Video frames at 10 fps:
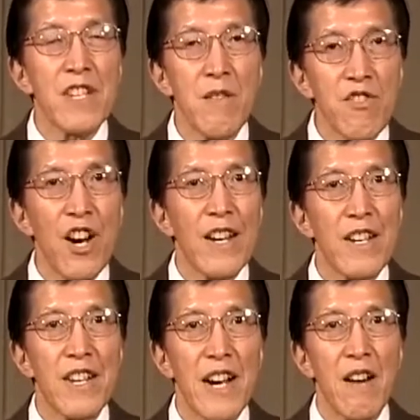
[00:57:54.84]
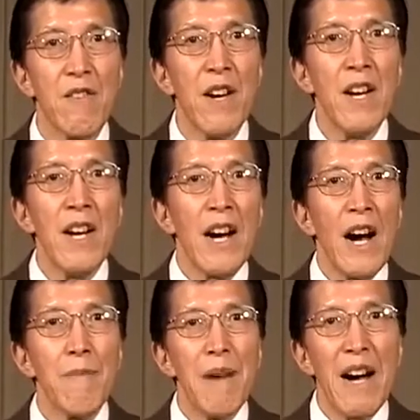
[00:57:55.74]
Chinatown,
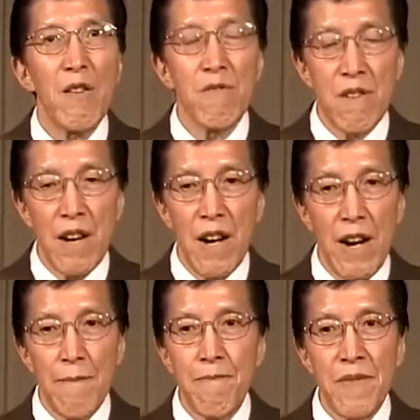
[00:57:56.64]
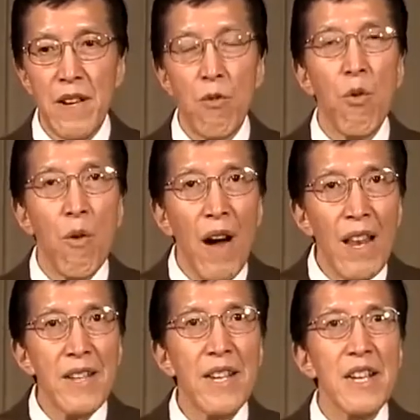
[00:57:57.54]
about
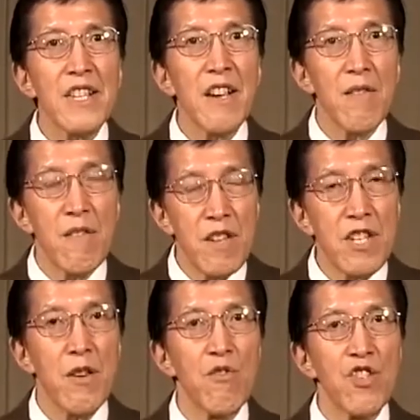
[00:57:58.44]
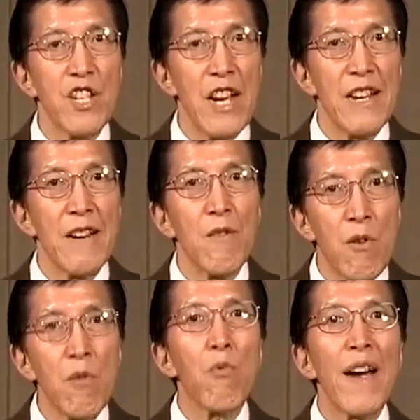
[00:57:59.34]
qualities that are associated
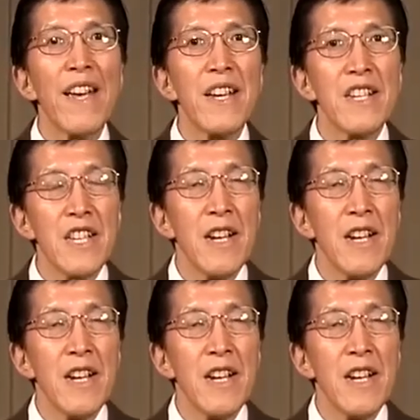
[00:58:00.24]
or ways